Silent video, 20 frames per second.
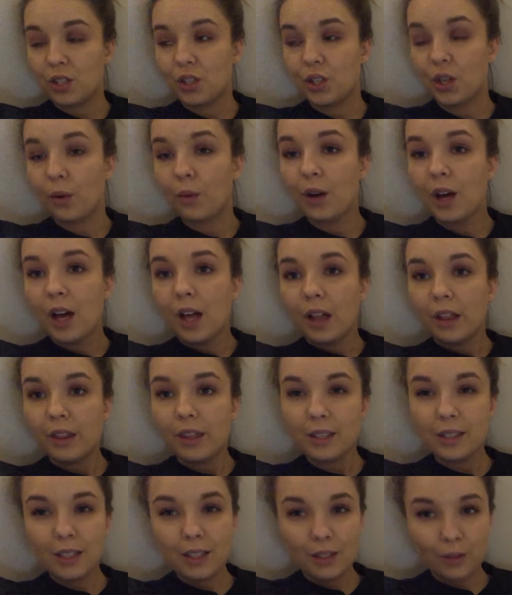So
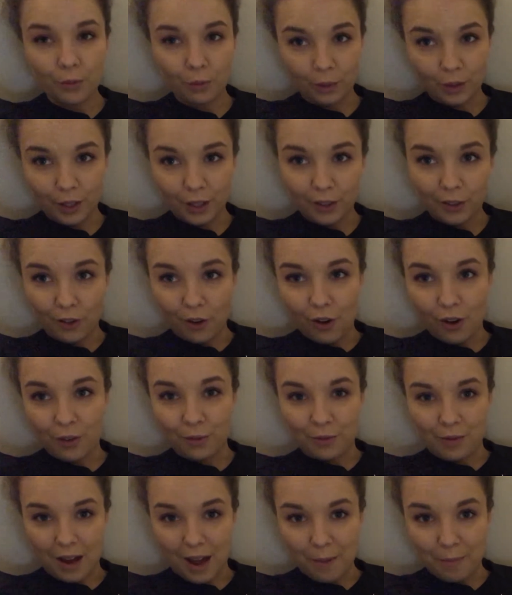this is a really
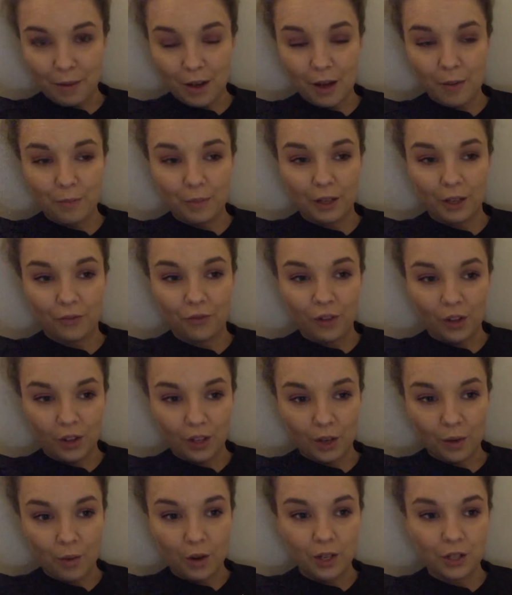long wrap up, but I felt
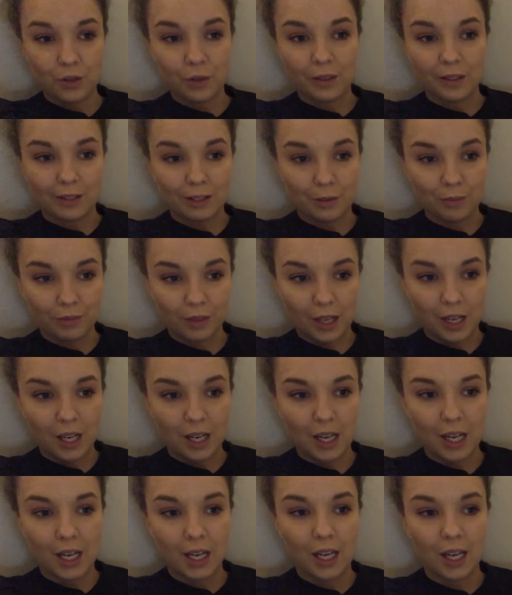like I wanted to explain
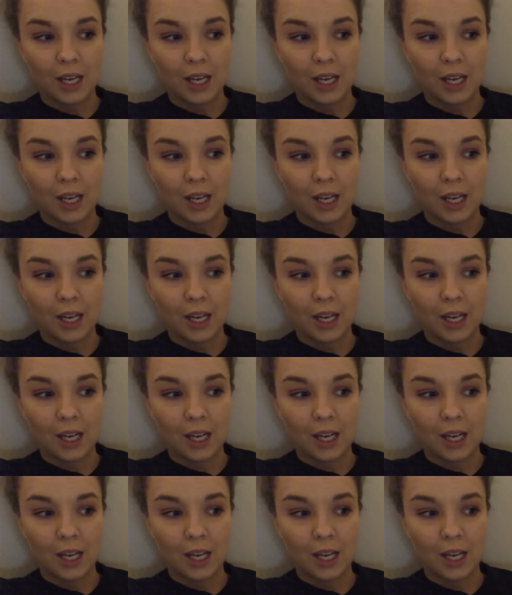it,